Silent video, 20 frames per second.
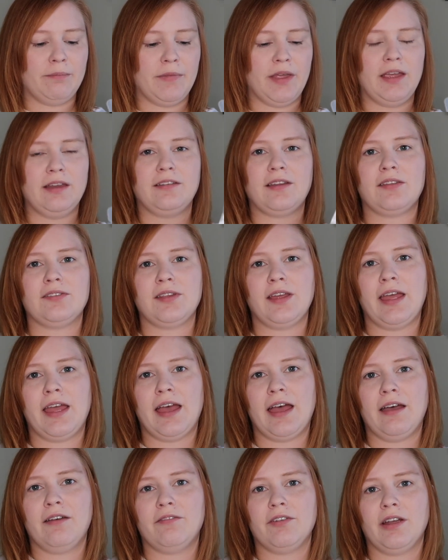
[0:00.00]
It doesn't
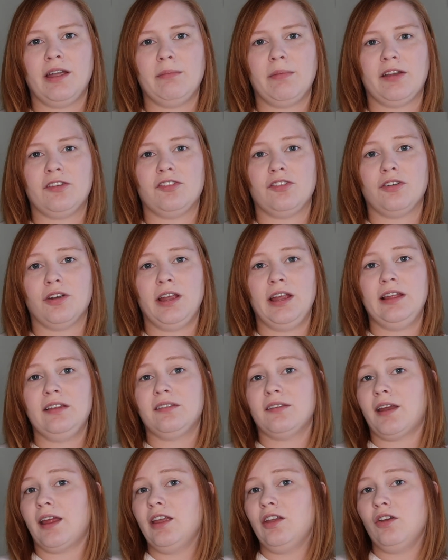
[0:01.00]
have very much
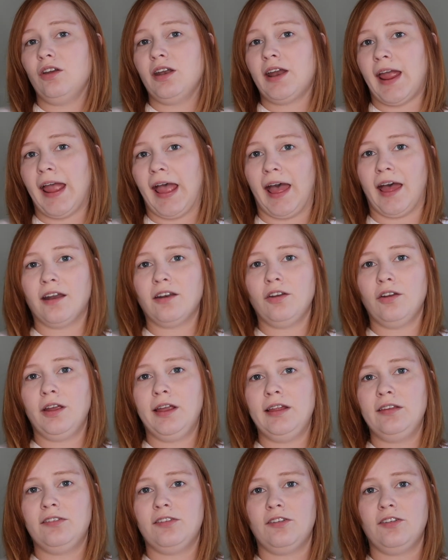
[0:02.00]
greens. Now you could add
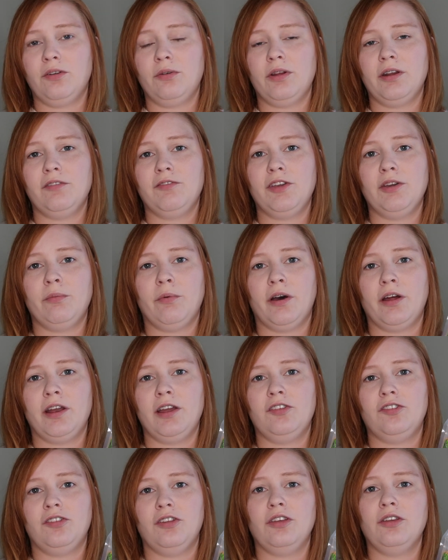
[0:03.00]
greens to it if you
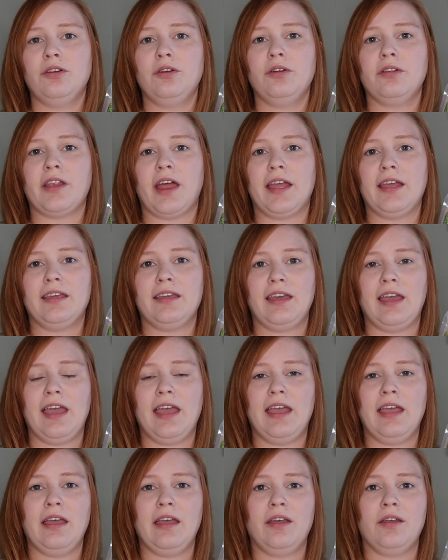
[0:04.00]
wanted to, like
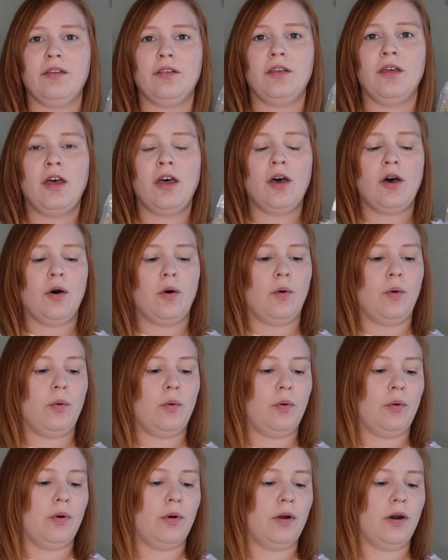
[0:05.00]
kale
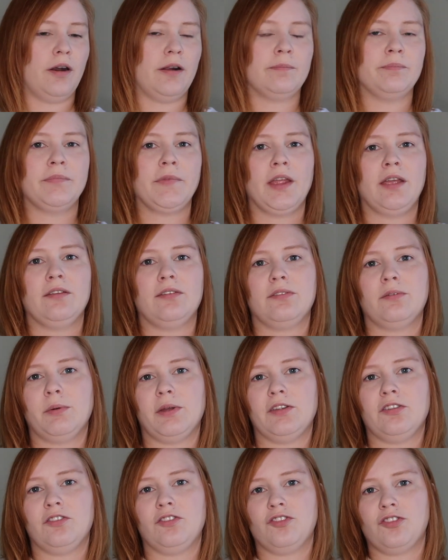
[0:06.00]
or
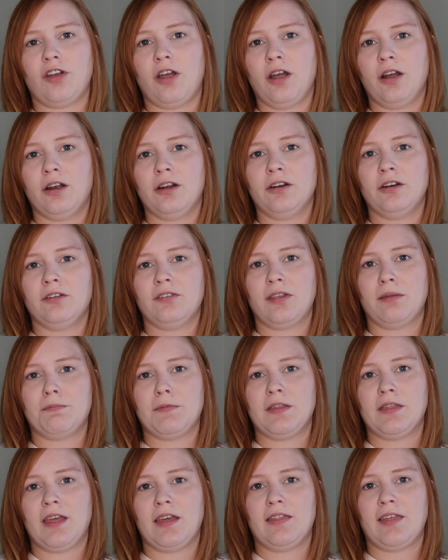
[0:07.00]
Swiss chard or
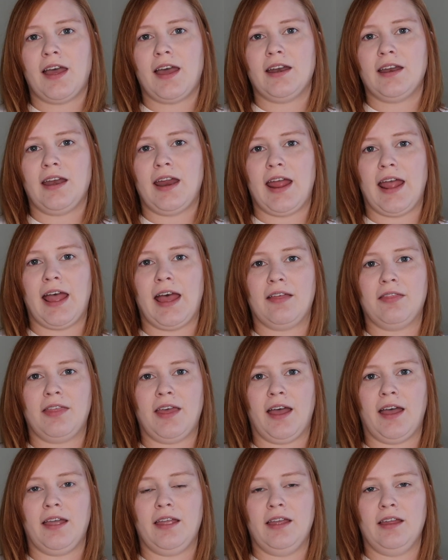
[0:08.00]
something like that, and add
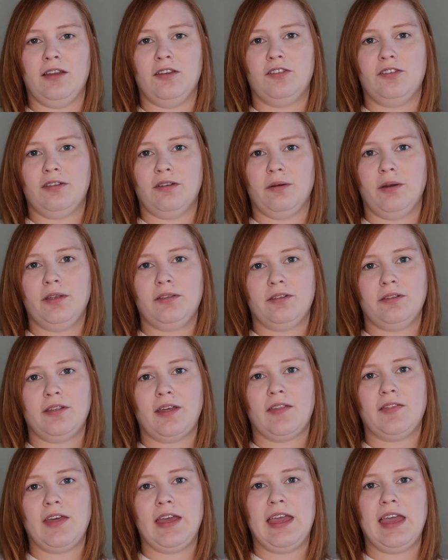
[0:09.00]
that into it so
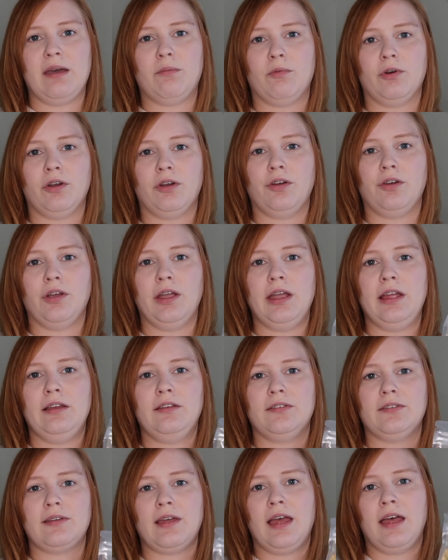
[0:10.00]
that they get more greens.